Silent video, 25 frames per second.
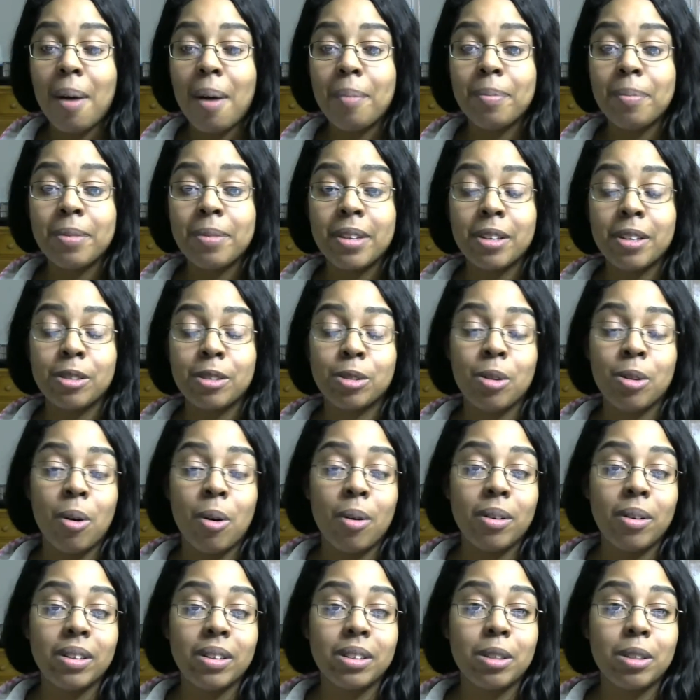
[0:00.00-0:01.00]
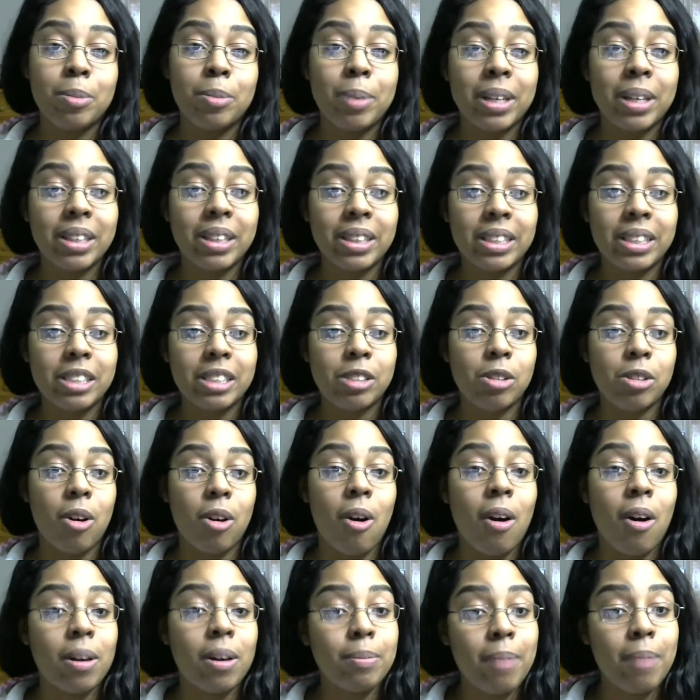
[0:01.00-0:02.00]
There's going to be a list
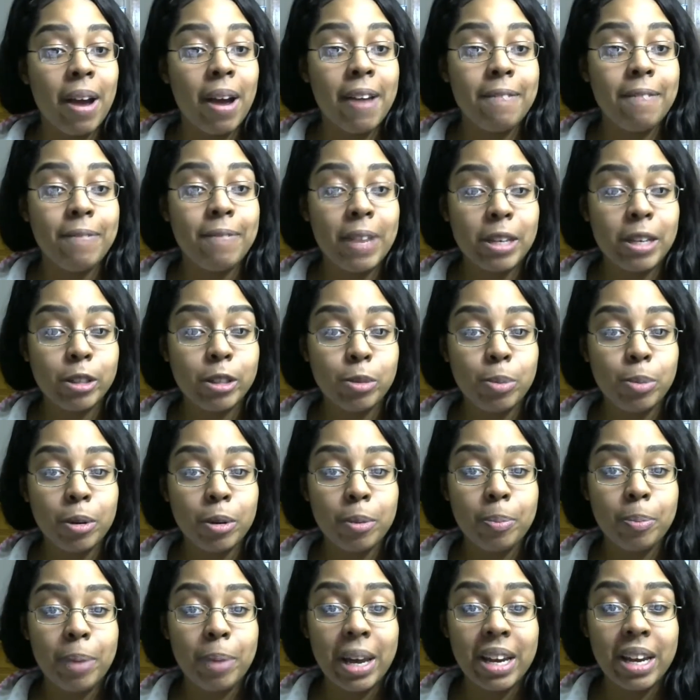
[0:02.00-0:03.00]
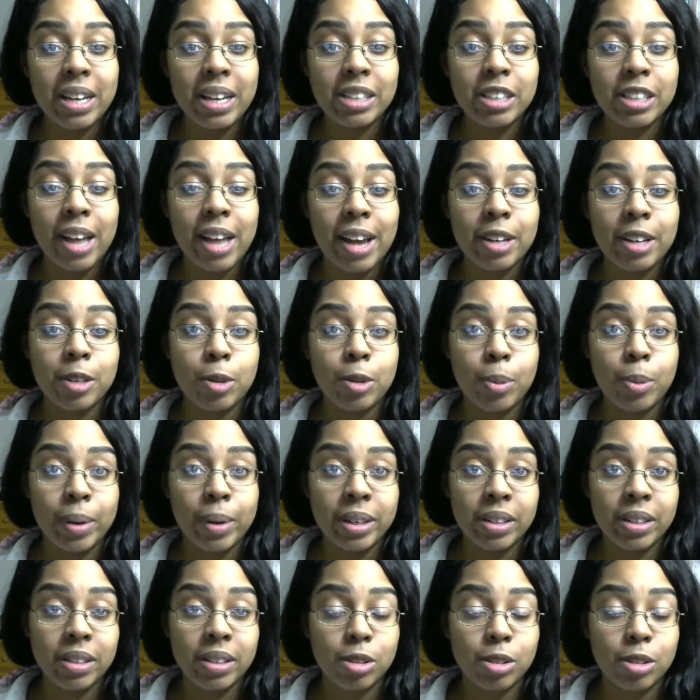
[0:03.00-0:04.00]
on my Facebook page and Twitter,